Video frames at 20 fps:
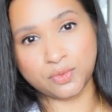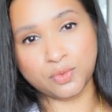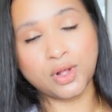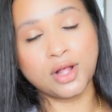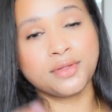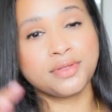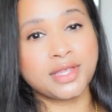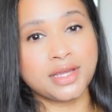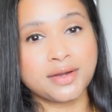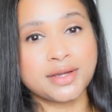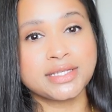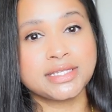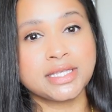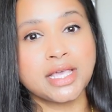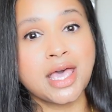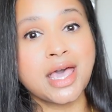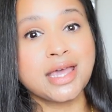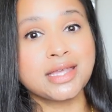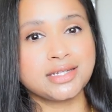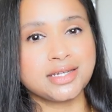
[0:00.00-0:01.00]
dollars. Well, there's
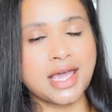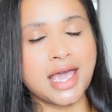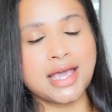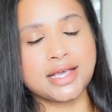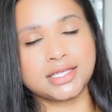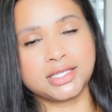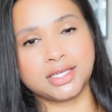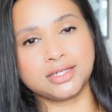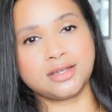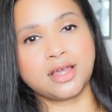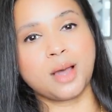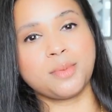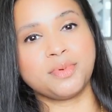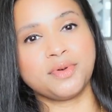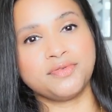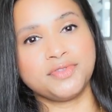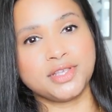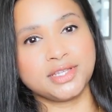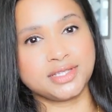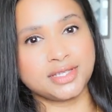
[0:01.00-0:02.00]
tax on top
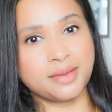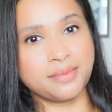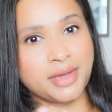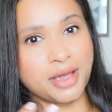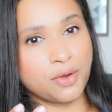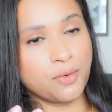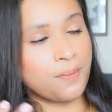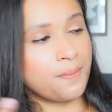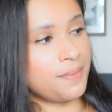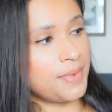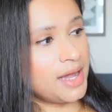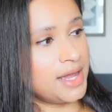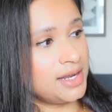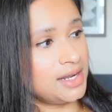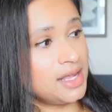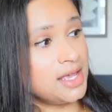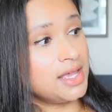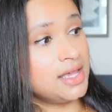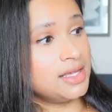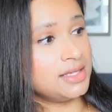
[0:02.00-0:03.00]
of this amount, but
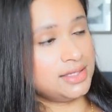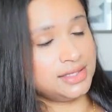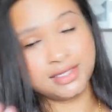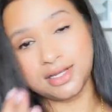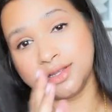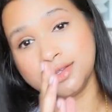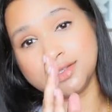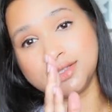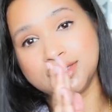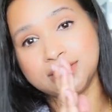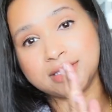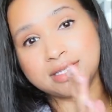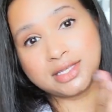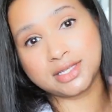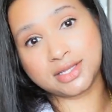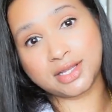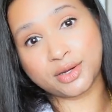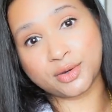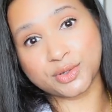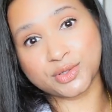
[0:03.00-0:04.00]
still,
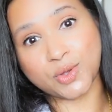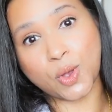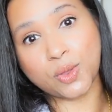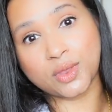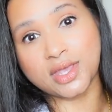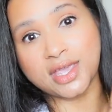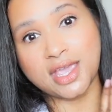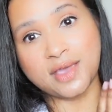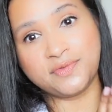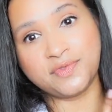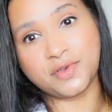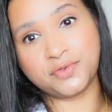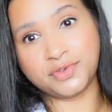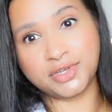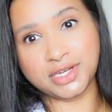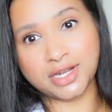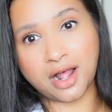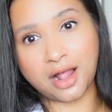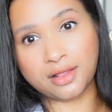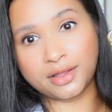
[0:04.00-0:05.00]
there was only a
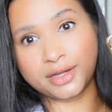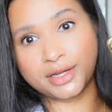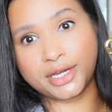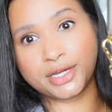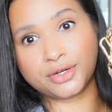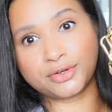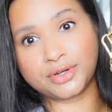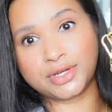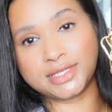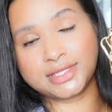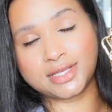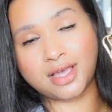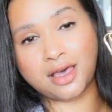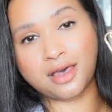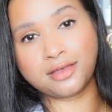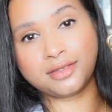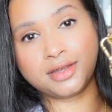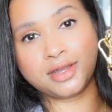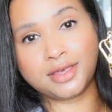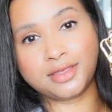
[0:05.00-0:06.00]
fifty dollar increase
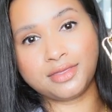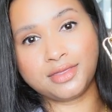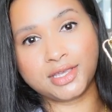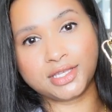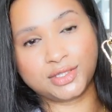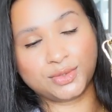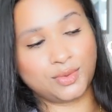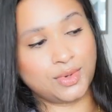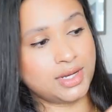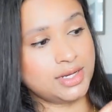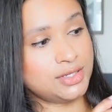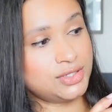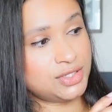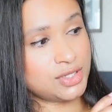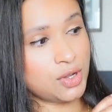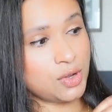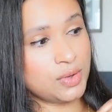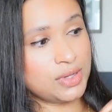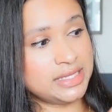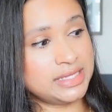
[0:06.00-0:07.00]
on this one.
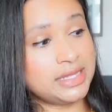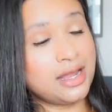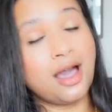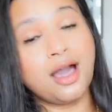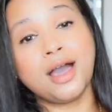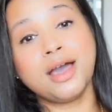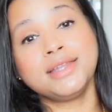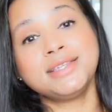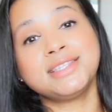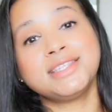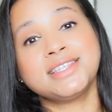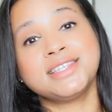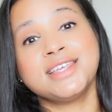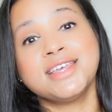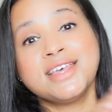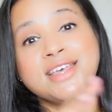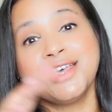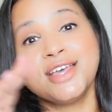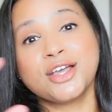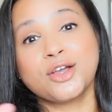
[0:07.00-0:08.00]
So not
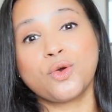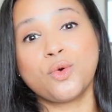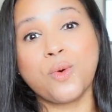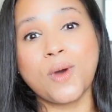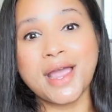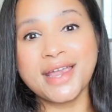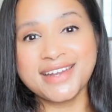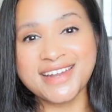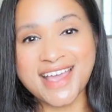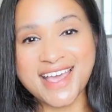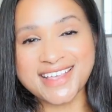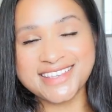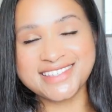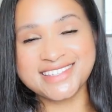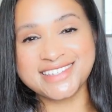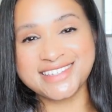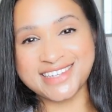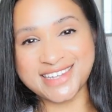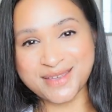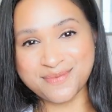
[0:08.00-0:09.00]
quite as
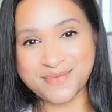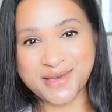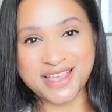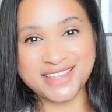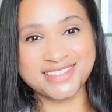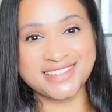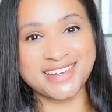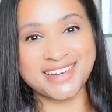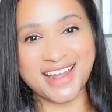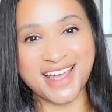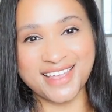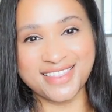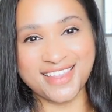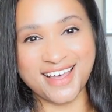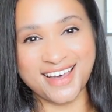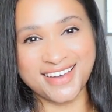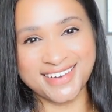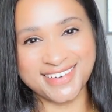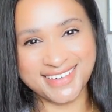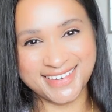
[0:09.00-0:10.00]
steep as the
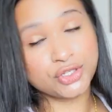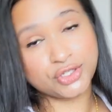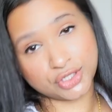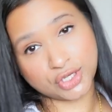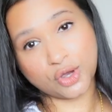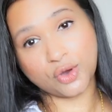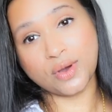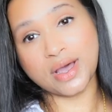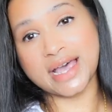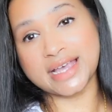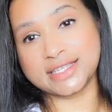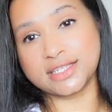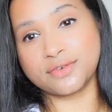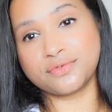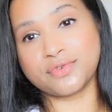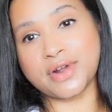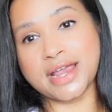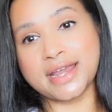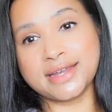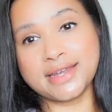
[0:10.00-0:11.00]
nylon. So as
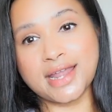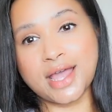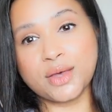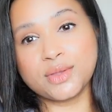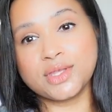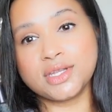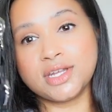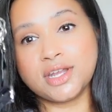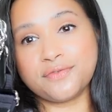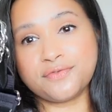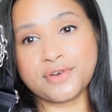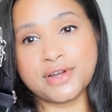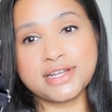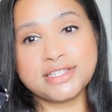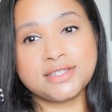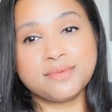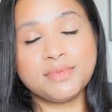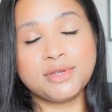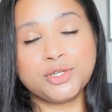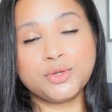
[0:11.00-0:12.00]
of right now, the
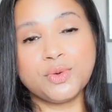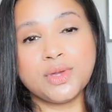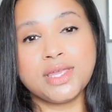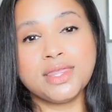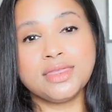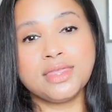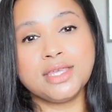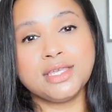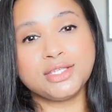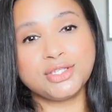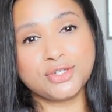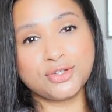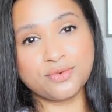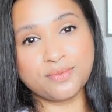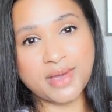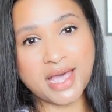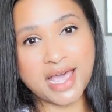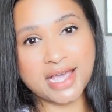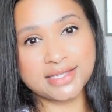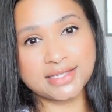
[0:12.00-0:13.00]
difference between these two
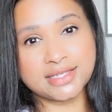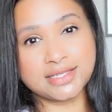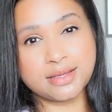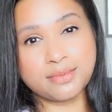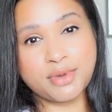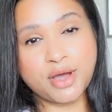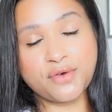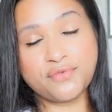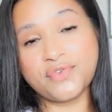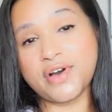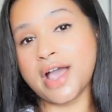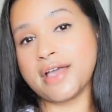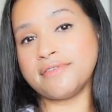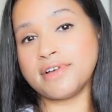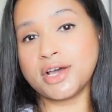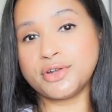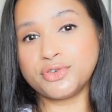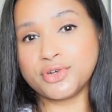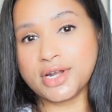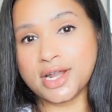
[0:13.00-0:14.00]
bags is about five
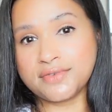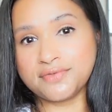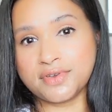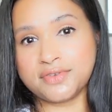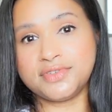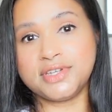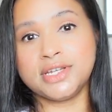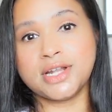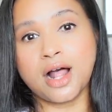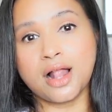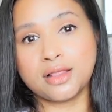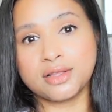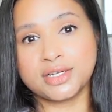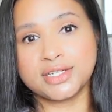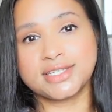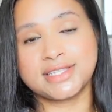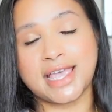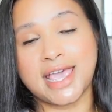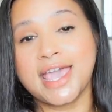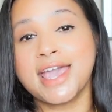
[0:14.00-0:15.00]
hundred fifty
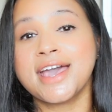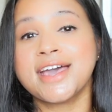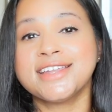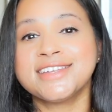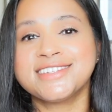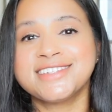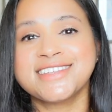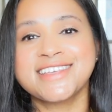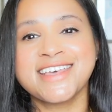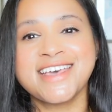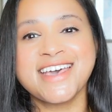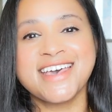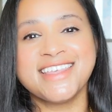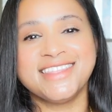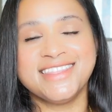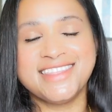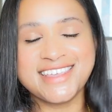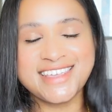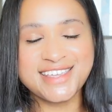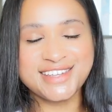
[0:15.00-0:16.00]
dollars, and
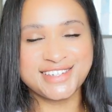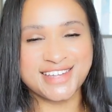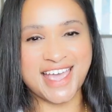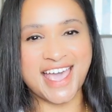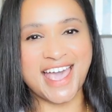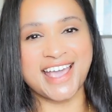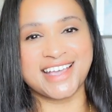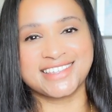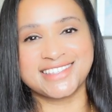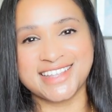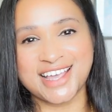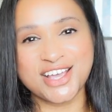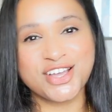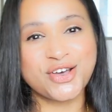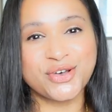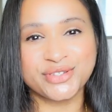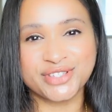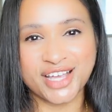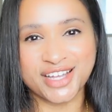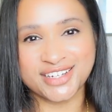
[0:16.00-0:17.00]
the tax that
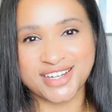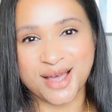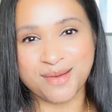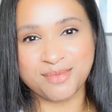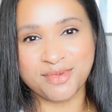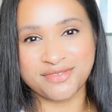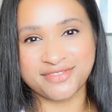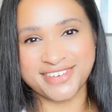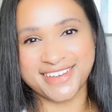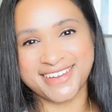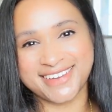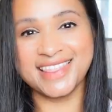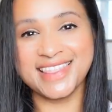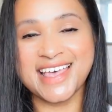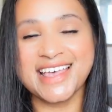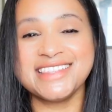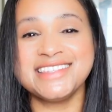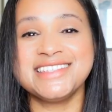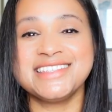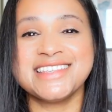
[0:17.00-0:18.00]
goes on top of it.
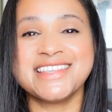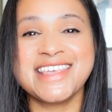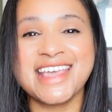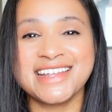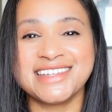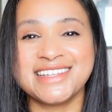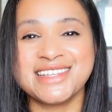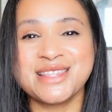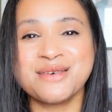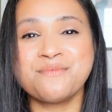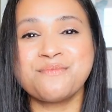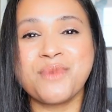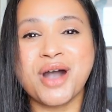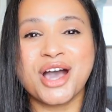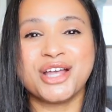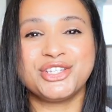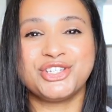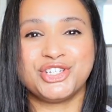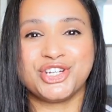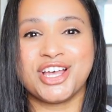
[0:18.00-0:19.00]
Let's get to the
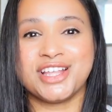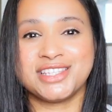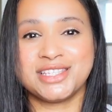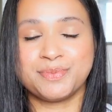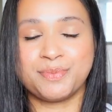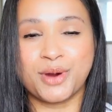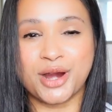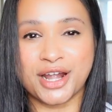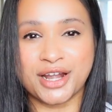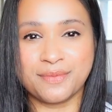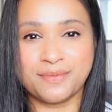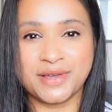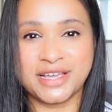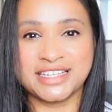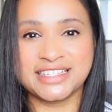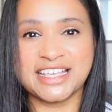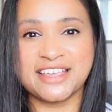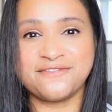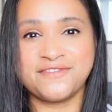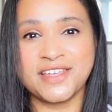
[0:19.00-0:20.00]
mod shots part,
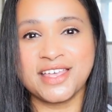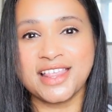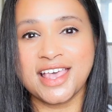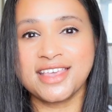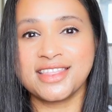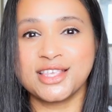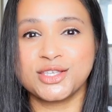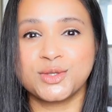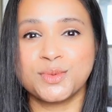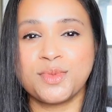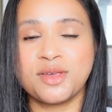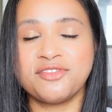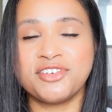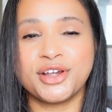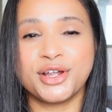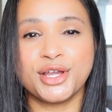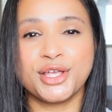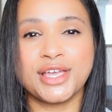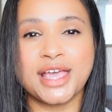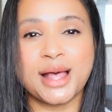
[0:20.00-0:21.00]
because I feel like this would be
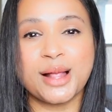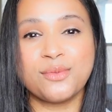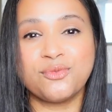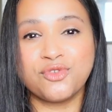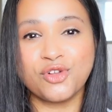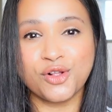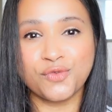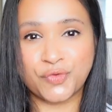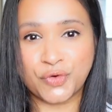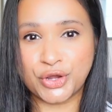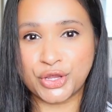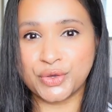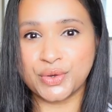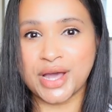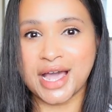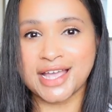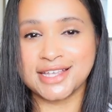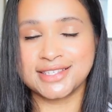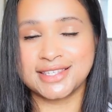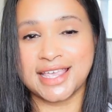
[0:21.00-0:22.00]
very helpful for you
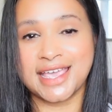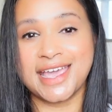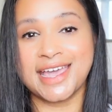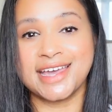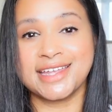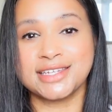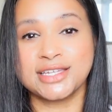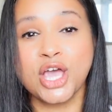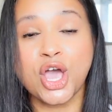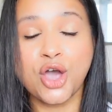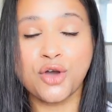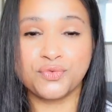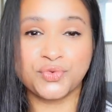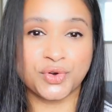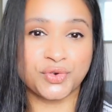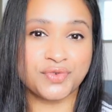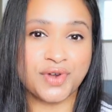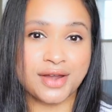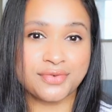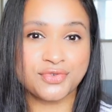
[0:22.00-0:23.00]
guys. And
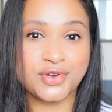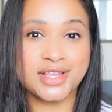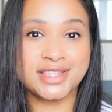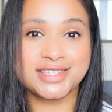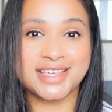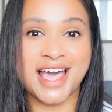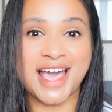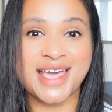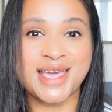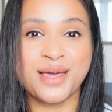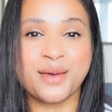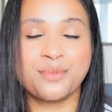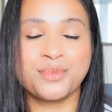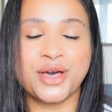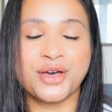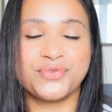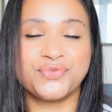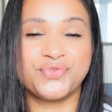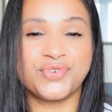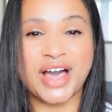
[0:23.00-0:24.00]
for reference, I am
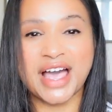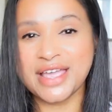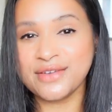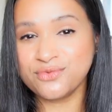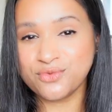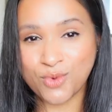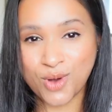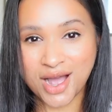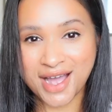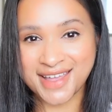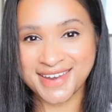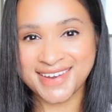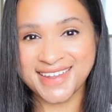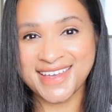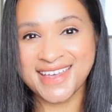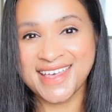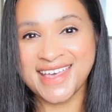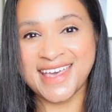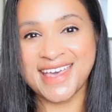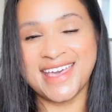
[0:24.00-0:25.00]
five
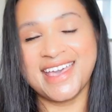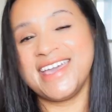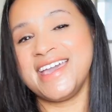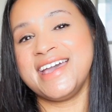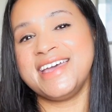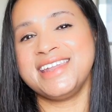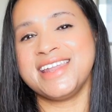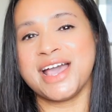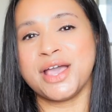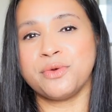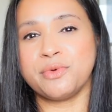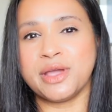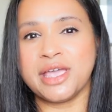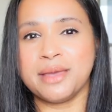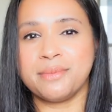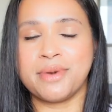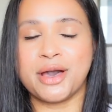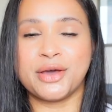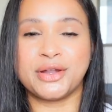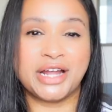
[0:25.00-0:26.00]
one and I
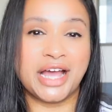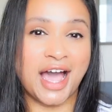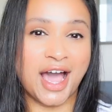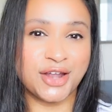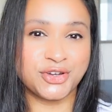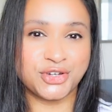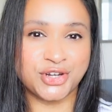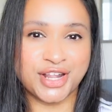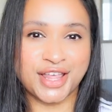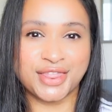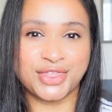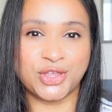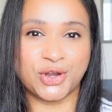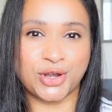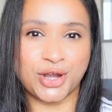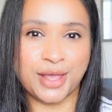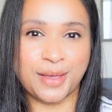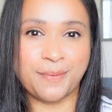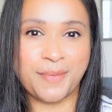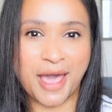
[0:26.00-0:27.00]
weigh about one hundred
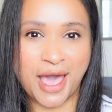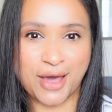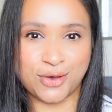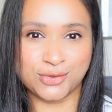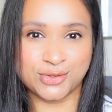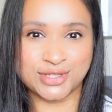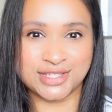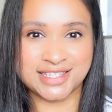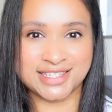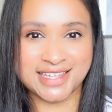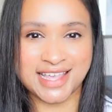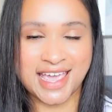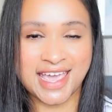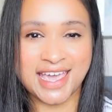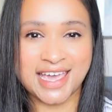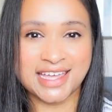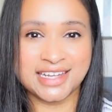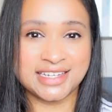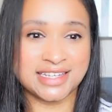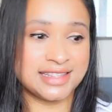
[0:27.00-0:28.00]
thirty pounds.
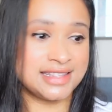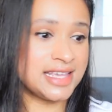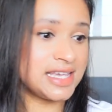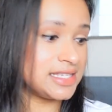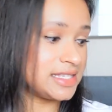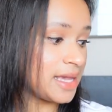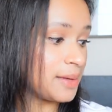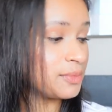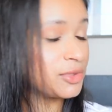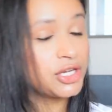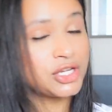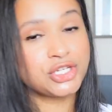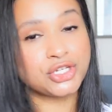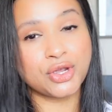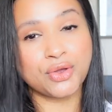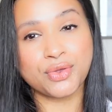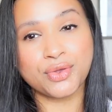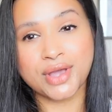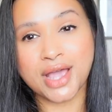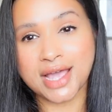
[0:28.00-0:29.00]
And this, I'm gonna
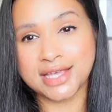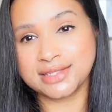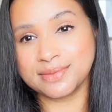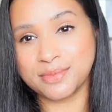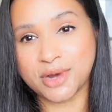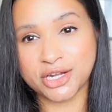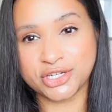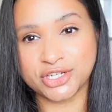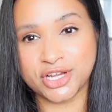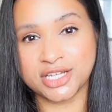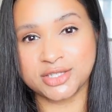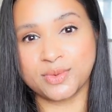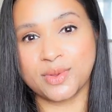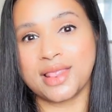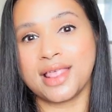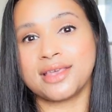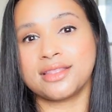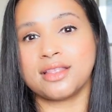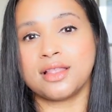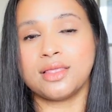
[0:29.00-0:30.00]
show you guys the mod shots
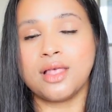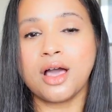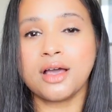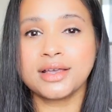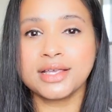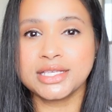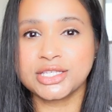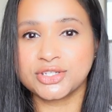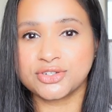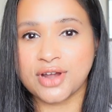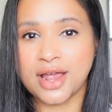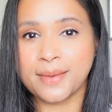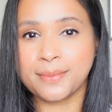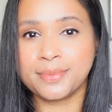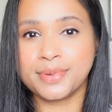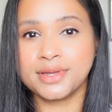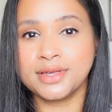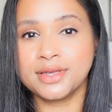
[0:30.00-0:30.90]
with like the longest strap